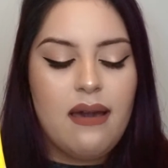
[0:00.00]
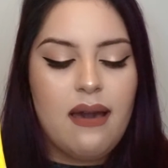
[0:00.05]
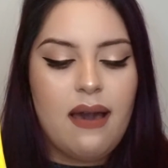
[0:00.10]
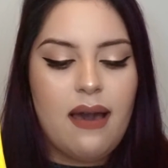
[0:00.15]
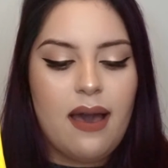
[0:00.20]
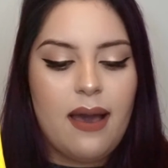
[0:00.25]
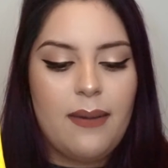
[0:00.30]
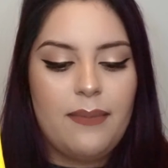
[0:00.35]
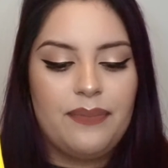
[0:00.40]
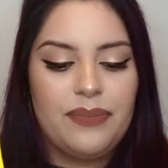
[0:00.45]

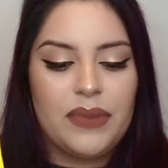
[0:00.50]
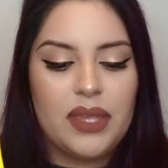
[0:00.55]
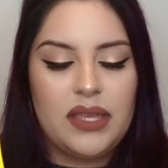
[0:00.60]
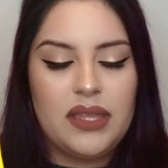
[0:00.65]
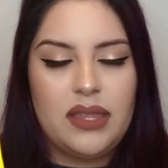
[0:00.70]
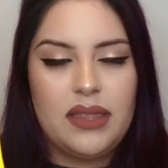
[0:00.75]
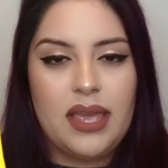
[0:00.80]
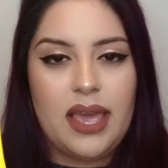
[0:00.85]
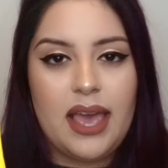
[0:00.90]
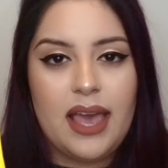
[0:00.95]
And
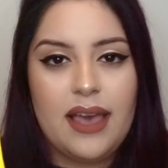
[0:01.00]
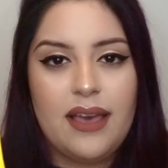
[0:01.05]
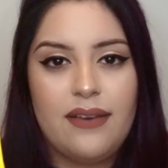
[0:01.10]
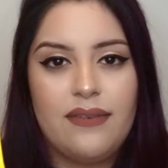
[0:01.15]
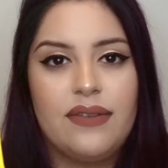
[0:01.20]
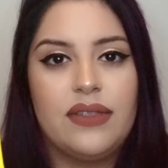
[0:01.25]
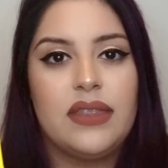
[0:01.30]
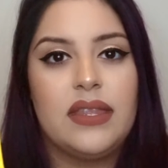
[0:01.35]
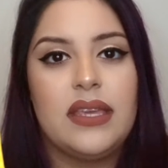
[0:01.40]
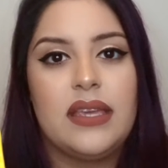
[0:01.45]
then they
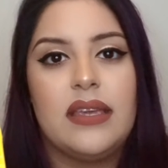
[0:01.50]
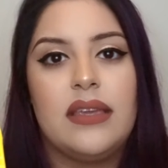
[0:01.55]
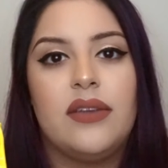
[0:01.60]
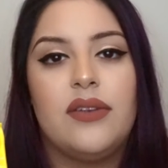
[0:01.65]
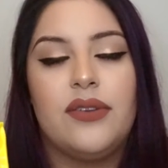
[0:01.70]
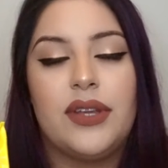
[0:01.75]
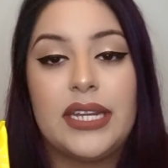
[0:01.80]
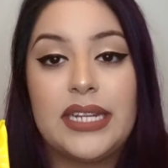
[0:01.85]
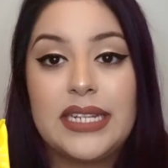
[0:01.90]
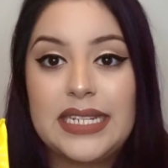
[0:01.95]
have the
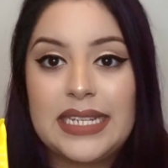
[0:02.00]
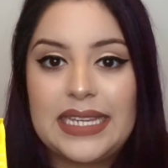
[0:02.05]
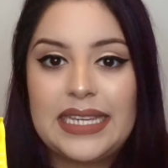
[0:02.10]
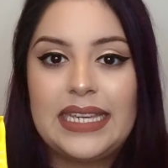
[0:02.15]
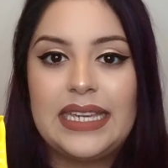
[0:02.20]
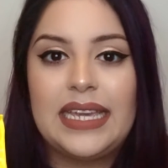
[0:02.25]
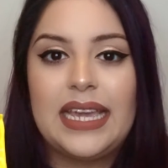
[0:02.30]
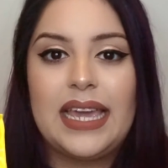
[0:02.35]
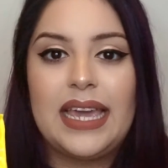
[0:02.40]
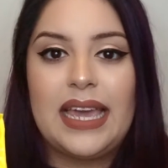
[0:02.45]
green
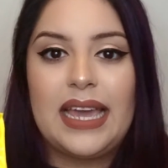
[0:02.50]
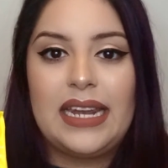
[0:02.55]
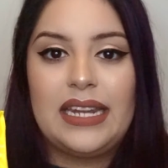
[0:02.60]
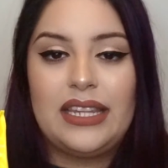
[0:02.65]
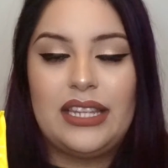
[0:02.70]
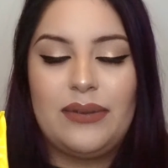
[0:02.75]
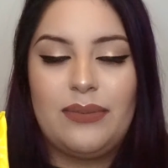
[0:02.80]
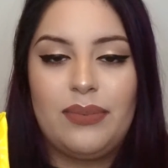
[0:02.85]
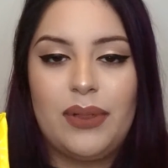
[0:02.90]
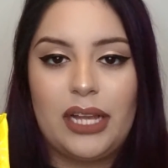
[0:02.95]
tea and
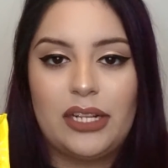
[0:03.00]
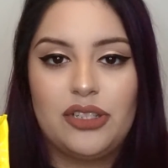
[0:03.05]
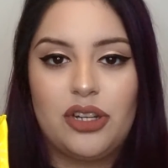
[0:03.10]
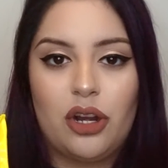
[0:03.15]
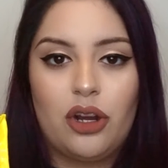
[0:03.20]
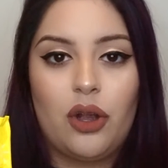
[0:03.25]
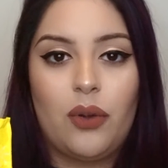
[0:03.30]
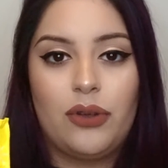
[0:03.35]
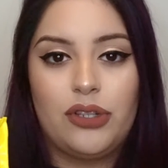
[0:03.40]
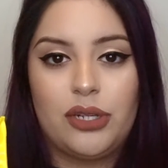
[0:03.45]
the black
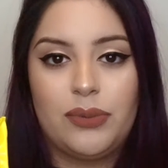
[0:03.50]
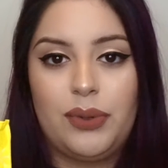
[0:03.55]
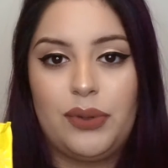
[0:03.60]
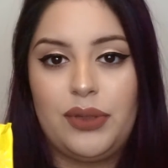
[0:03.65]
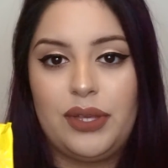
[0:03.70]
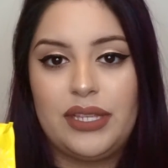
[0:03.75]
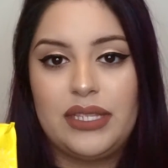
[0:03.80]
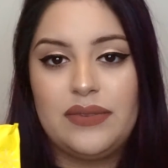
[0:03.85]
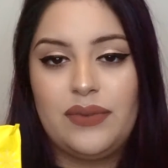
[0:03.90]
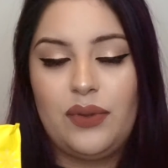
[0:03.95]
charcoal, which are both
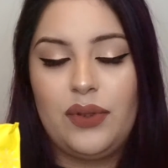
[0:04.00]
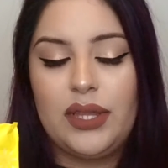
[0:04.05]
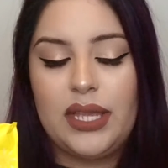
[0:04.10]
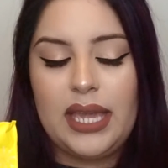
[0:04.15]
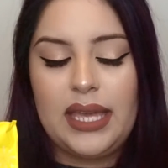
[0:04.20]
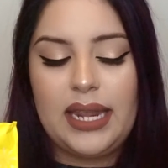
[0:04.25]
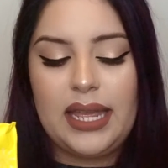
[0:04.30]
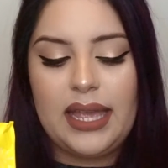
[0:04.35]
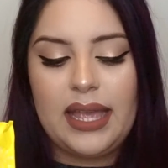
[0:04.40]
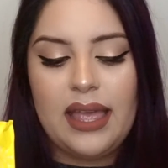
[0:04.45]

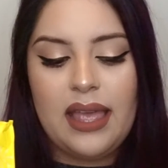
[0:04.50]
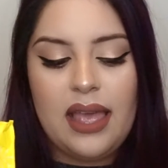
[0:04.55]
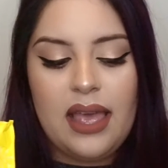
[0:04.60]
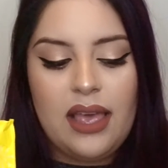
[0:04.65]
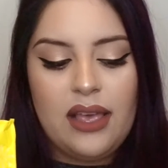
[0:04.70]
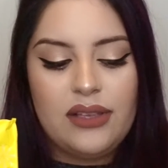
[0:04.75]
exfoliating.